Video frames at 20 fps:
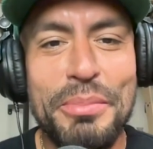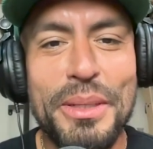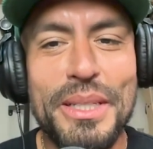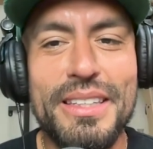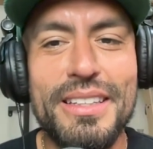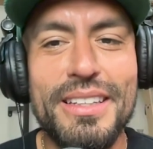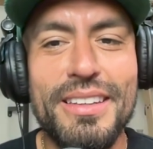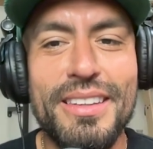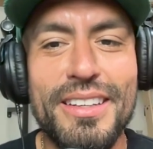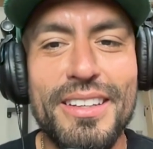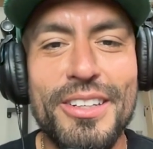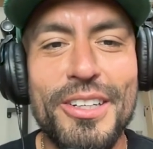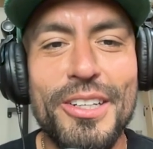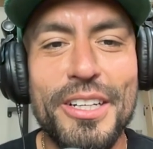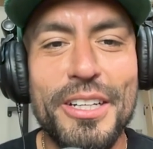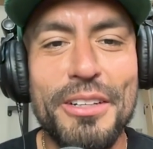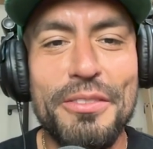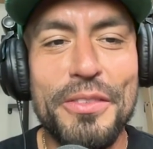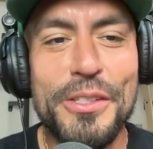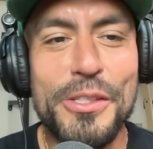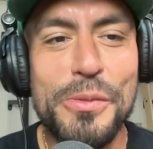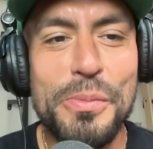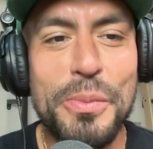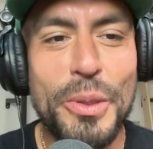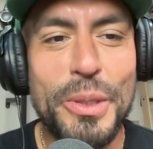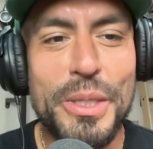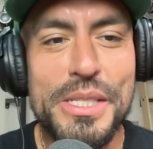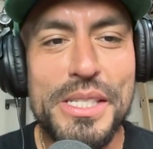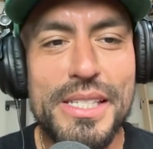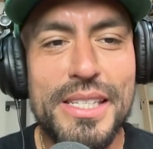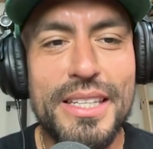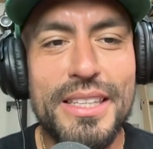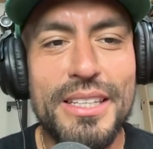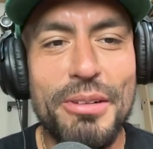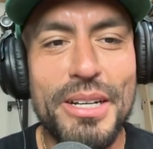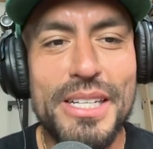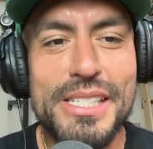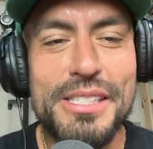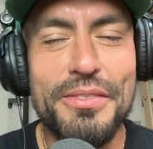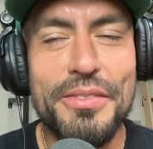But the, the hook of the sports and then
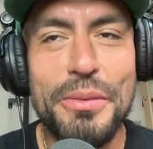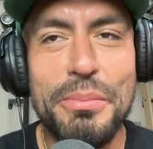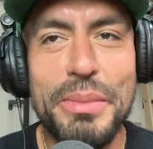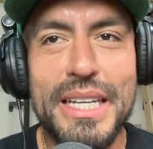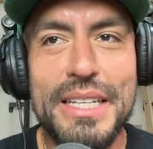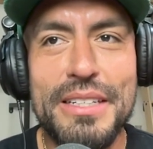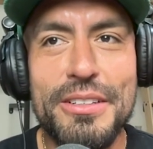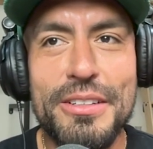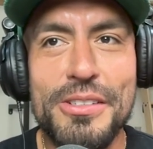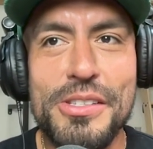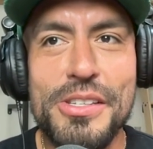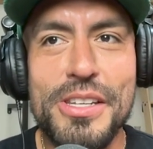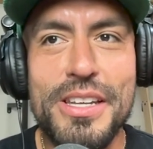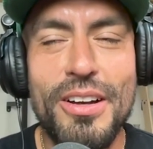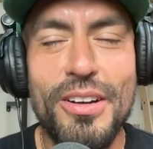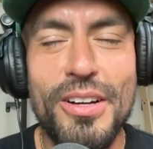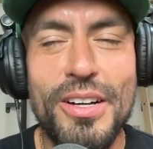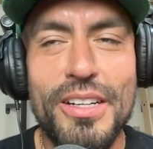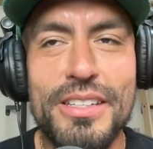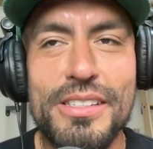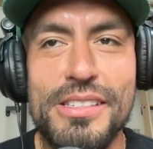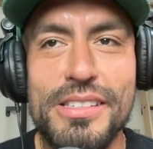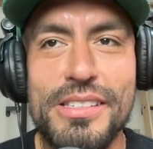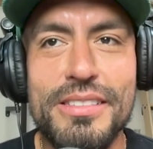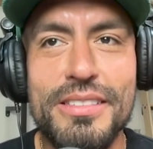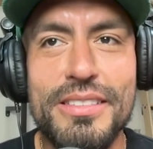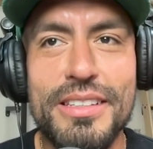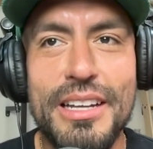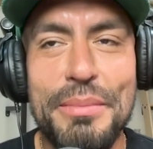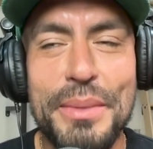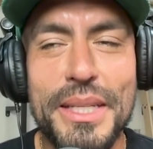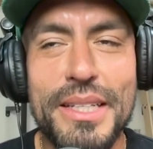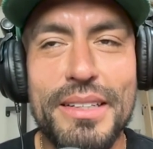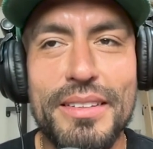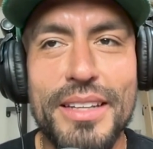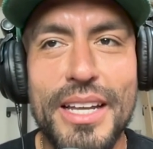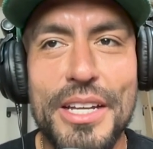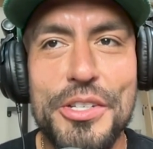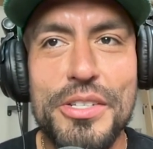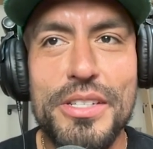the rest of the banter is, is, I
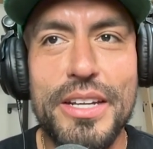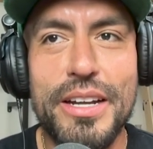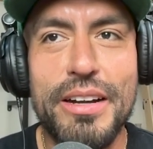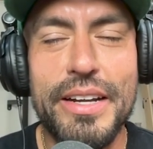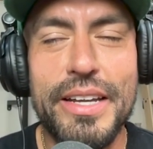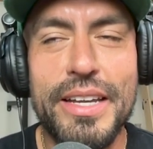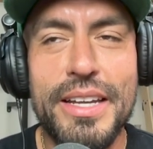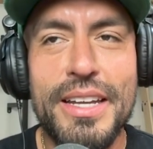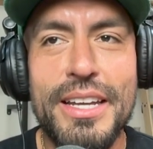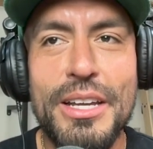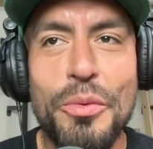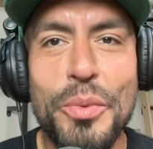mean, legendary.